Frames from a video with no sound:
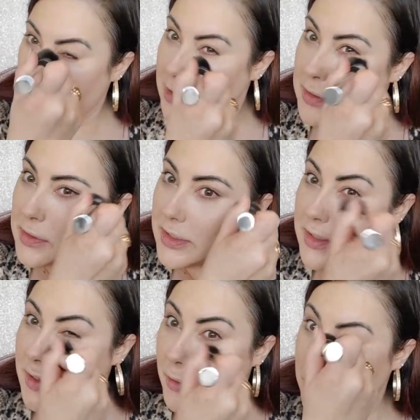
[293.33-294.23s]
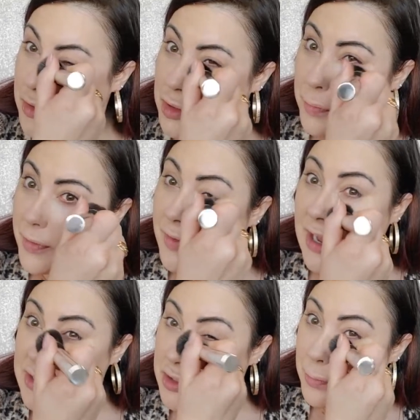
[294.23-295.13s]
It's just super
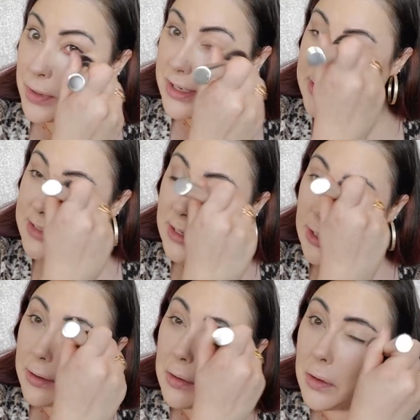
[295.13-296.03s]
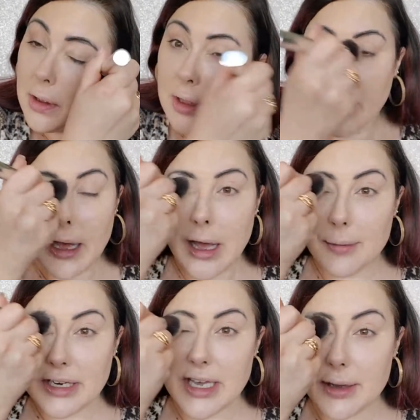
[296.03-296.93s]
fast, super easy. I'm
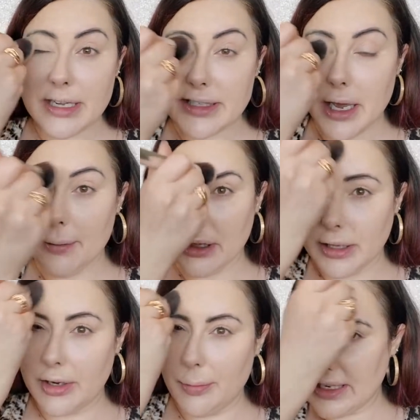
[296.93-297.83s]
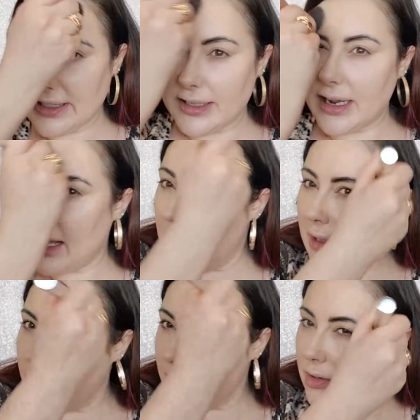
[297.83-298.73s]
going to take my time a little bit
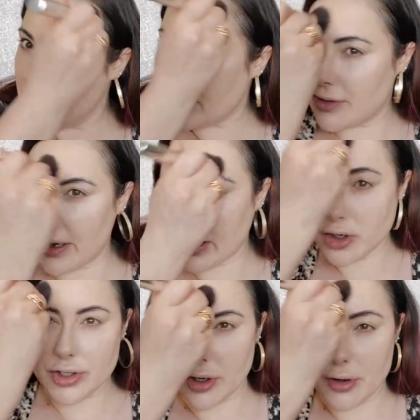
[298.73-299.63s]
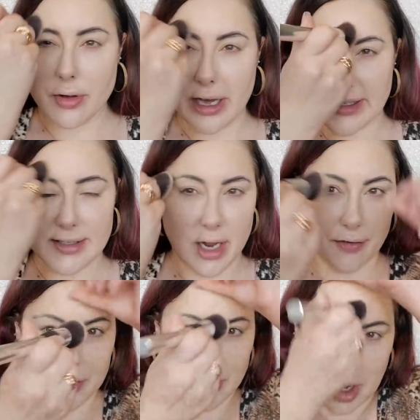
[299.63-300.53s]
today just so I can show you guys
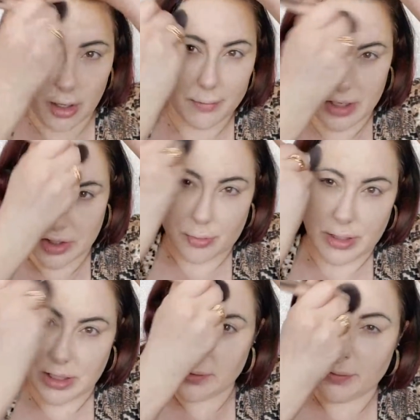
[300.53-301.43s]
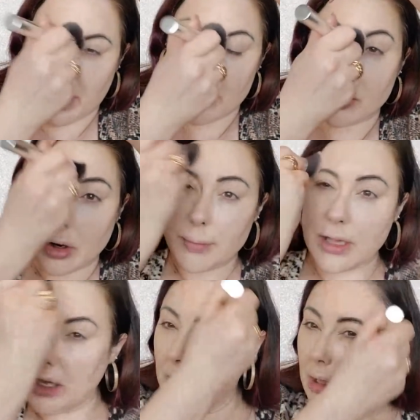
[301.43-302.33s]
stuff and talk in between, but
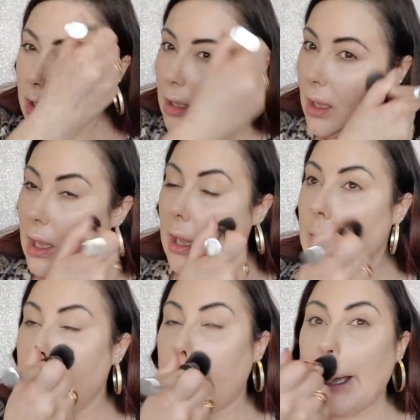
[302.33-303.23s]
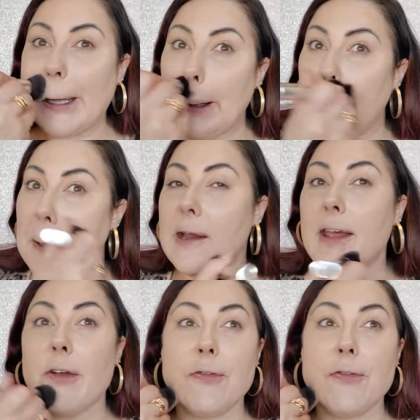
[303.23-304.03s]
normally I can get a